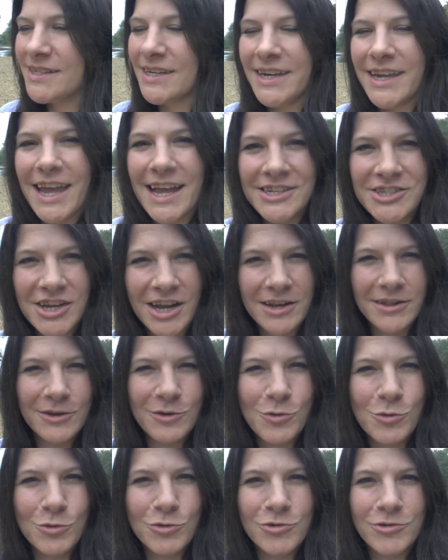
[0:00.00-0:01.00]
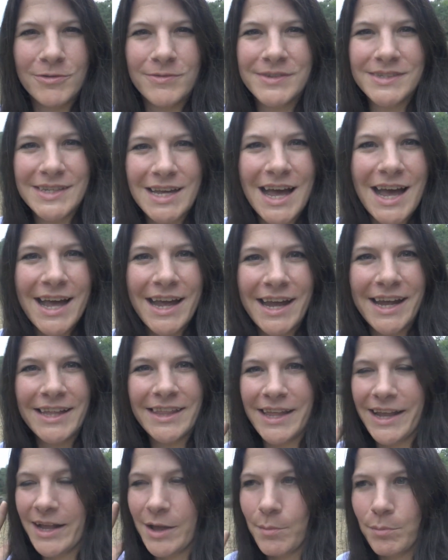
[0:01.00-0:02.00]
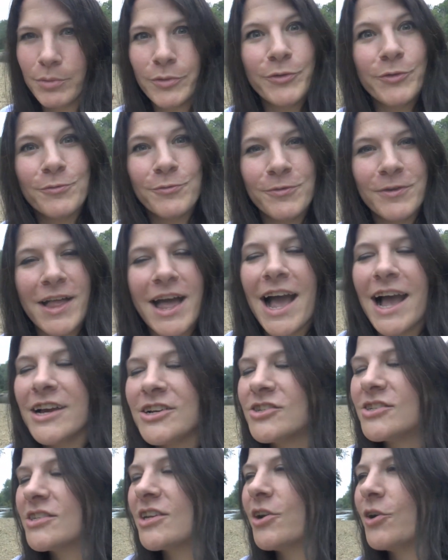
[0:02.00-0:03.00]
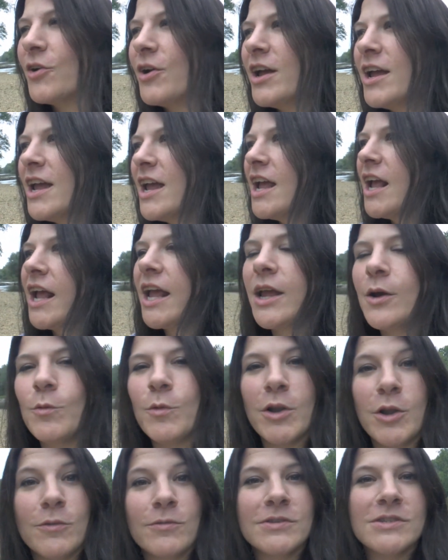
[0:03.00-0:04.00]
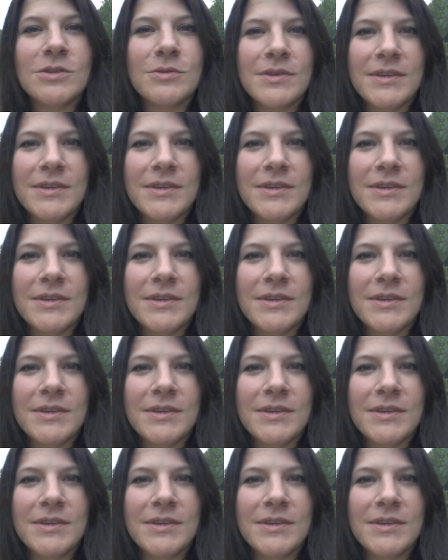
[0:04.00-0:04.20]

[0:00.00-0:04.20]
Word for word: to catch out of the corner of his eye like a blue flash. So he went over to